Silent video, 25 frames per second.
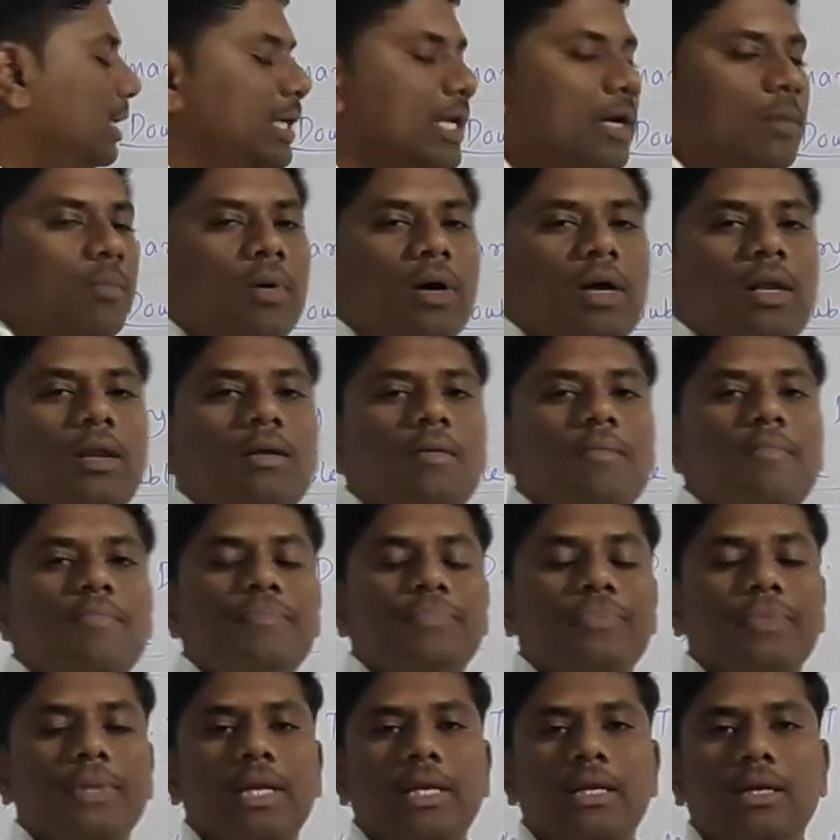double
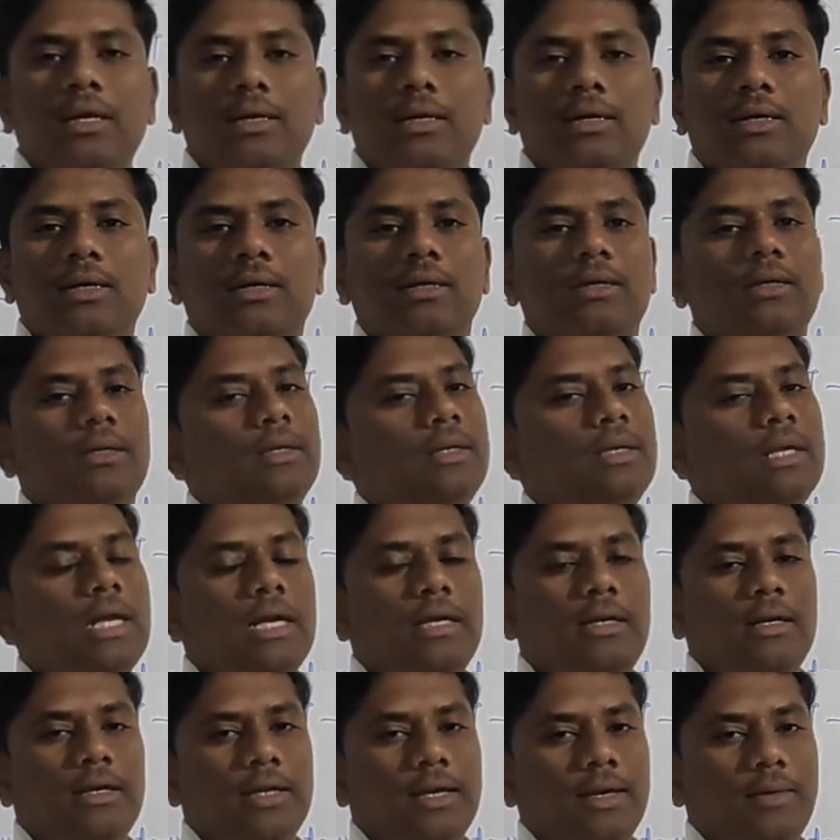
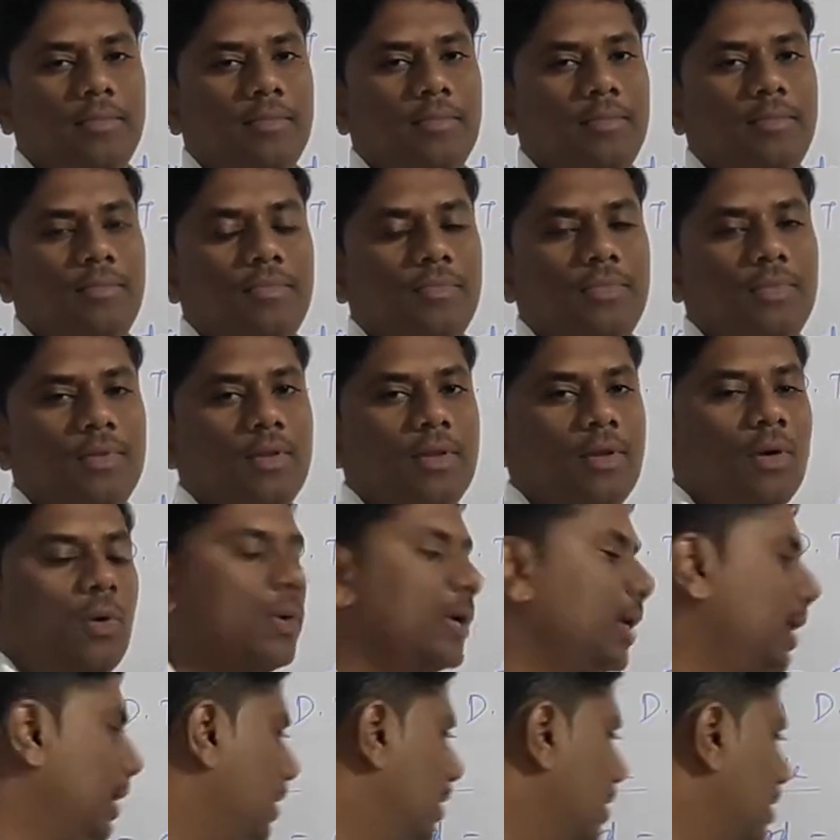data type.
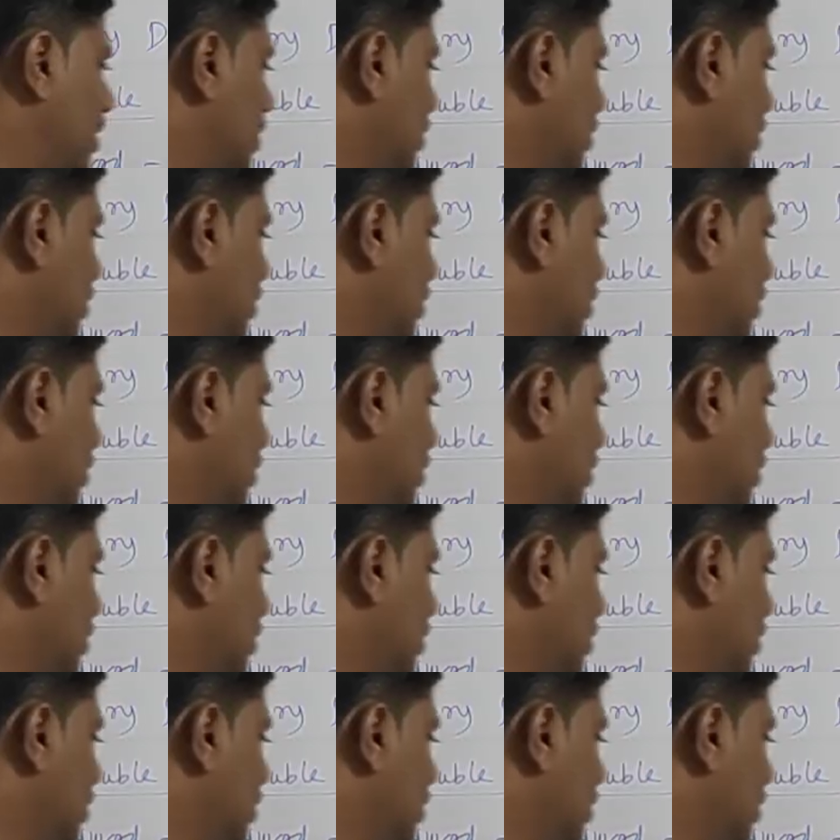Okay,